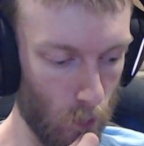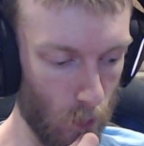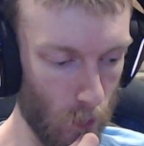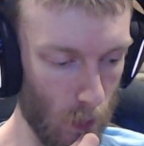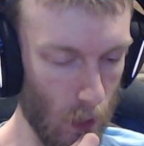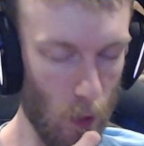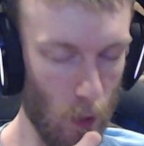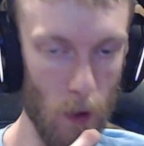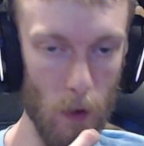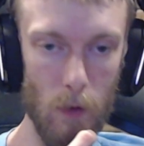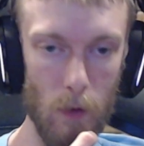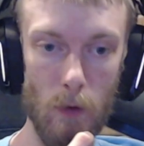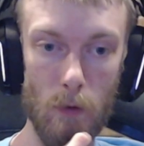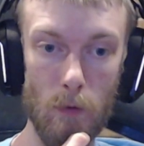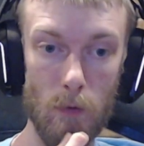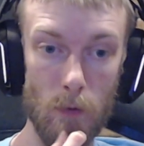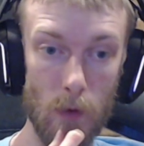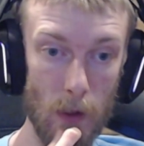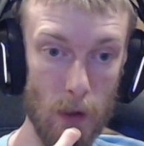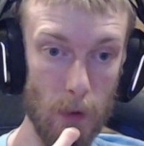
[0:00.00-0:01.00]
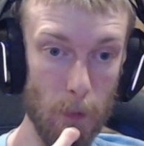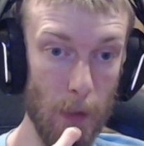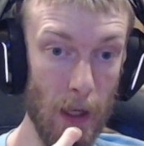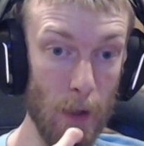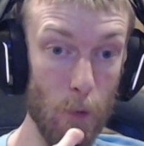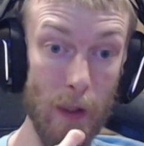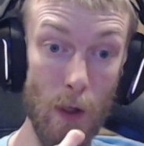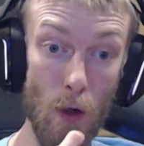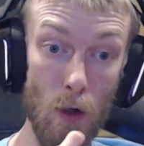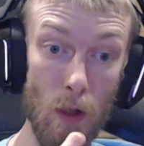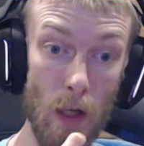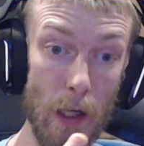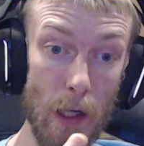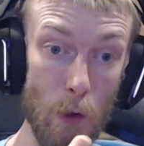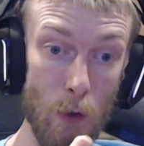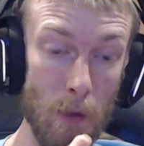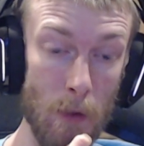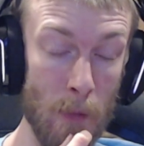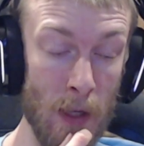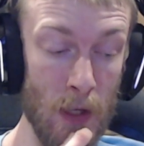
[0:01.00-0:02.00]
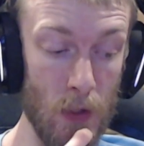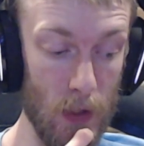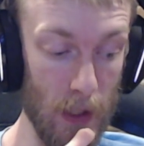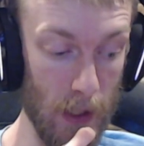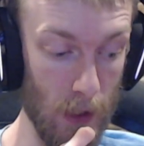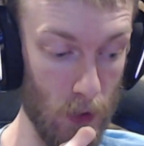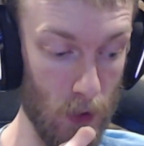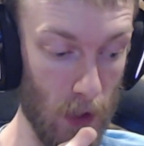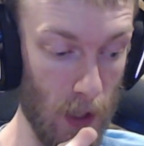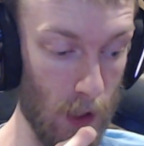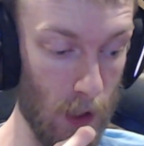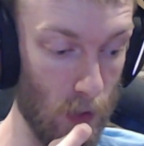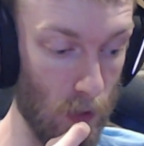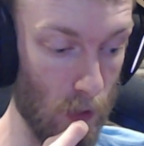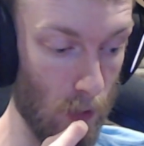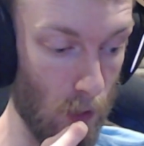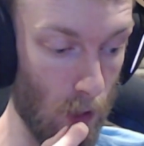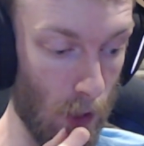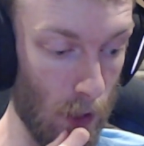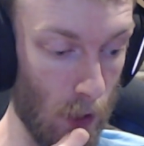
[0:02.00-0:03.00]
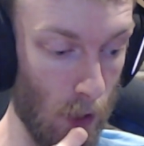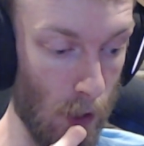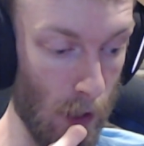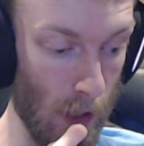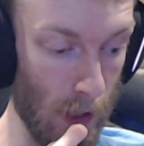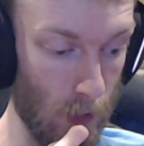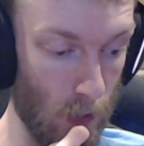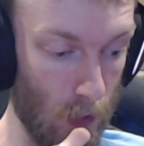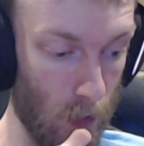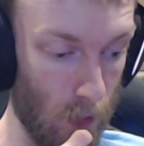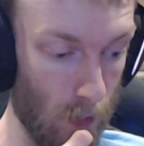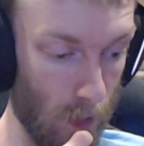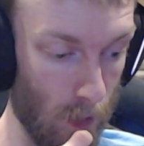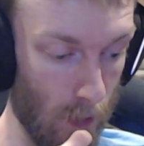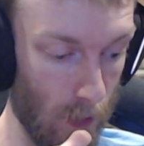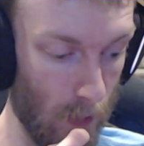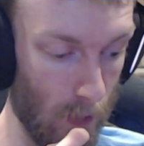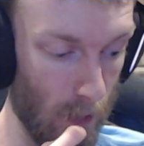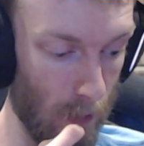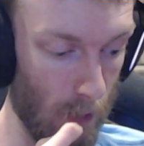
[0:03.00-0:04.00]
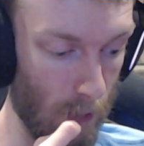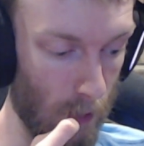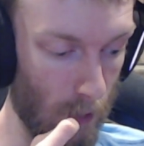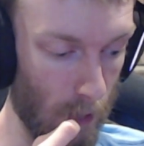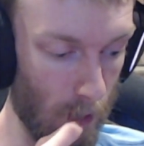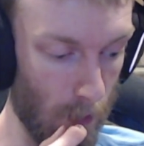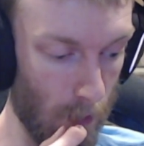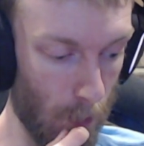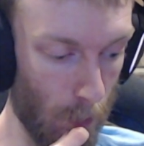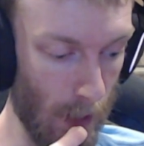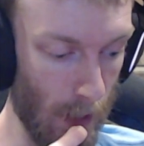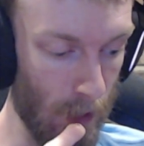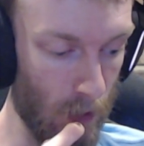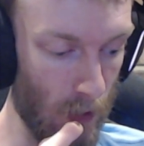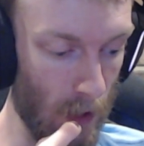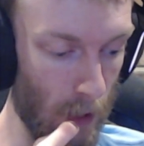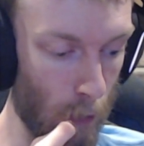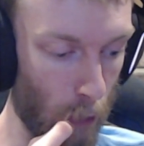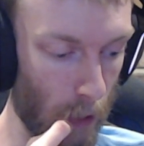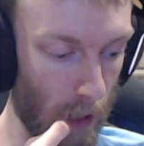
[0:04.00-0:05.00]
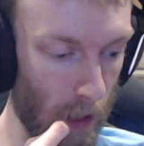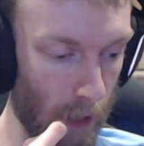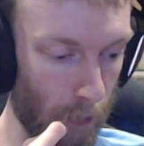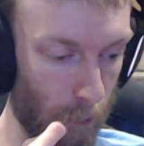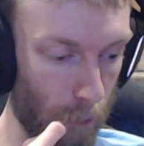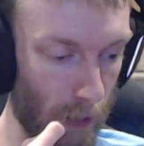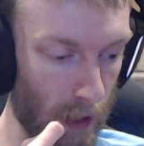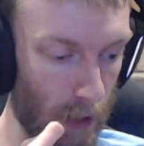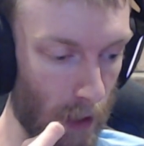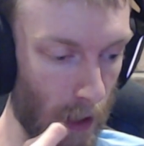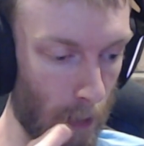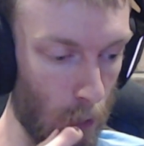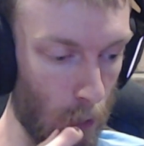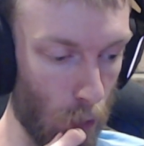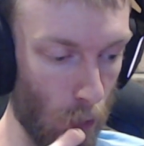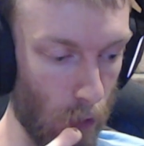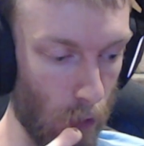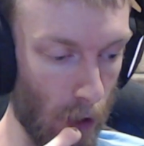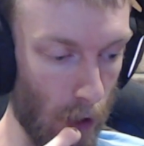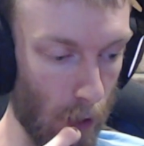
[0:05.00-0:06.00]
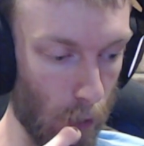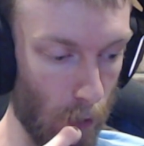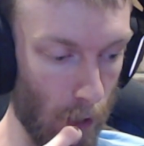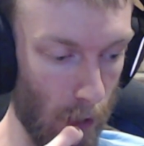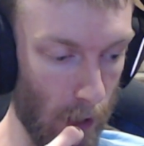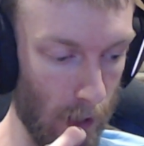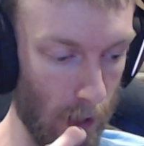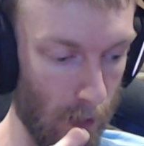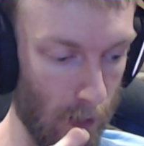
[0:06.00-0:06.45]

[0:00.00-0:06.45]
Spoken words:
Oh, man, we got luck on the Misties. That's kind of nice. Means they're not getting free damage on Darkrai.